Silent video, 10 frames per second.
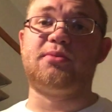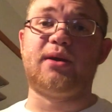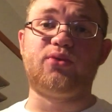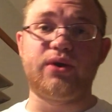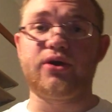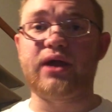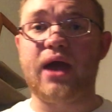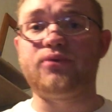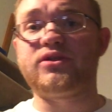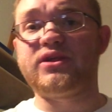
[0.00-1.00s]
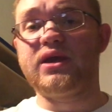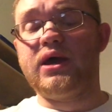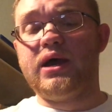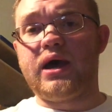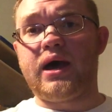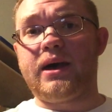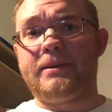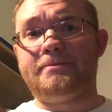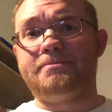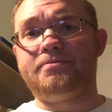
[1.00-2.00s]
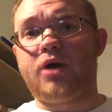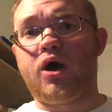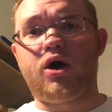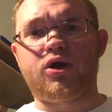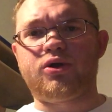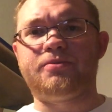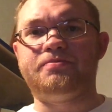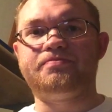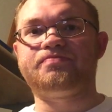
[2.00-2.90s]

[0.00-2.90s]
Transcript: and my Twitter accounts um, are